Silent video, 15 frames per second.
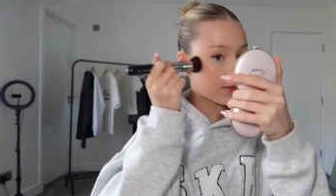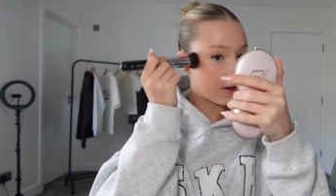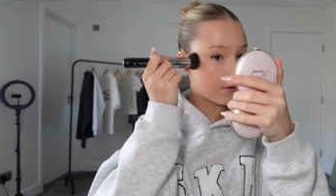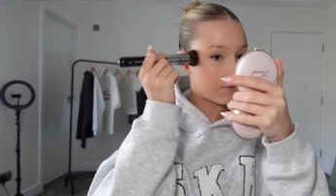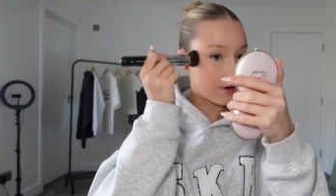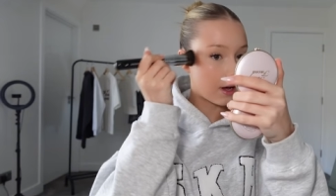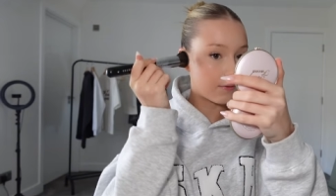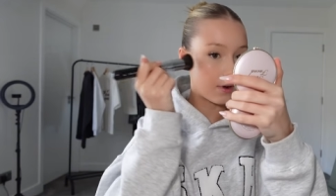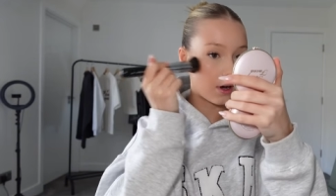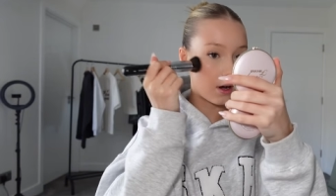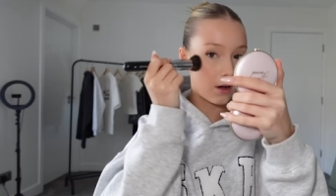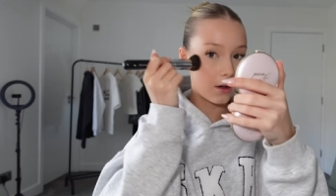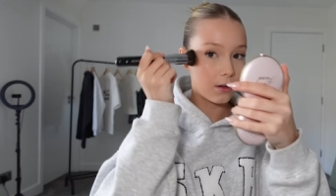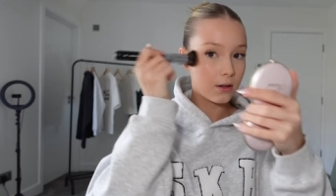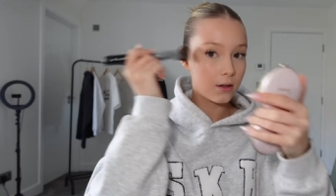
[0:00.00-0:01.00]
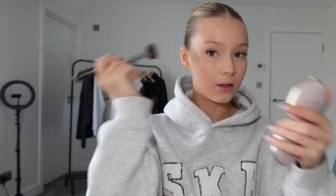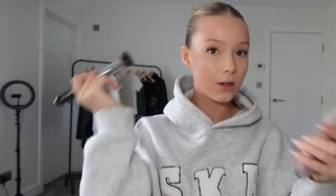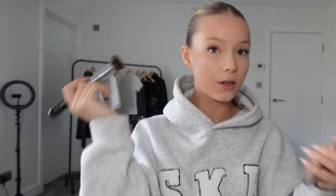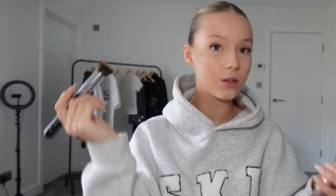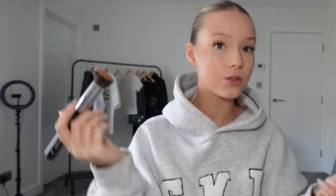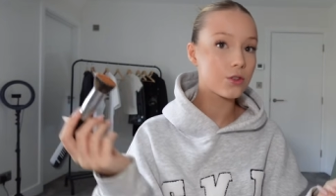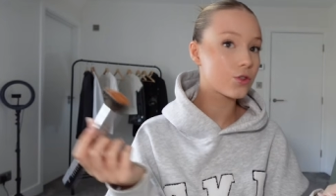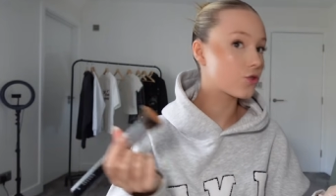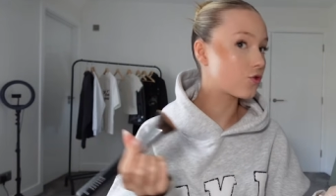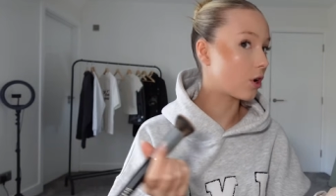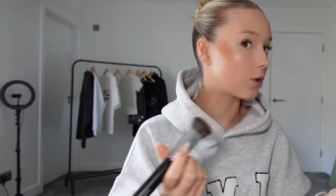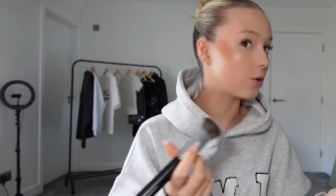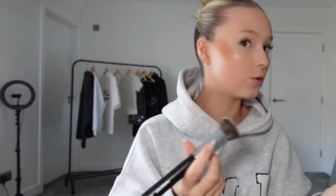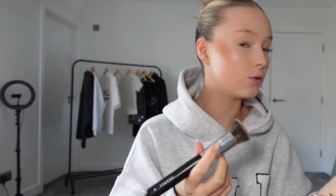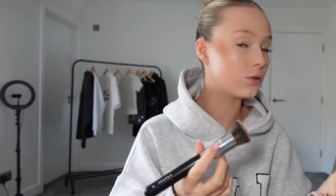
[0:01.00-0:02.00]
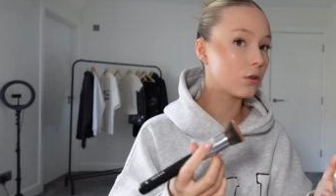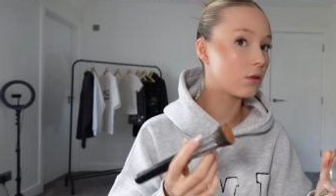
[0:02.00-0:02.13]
they've never struggled.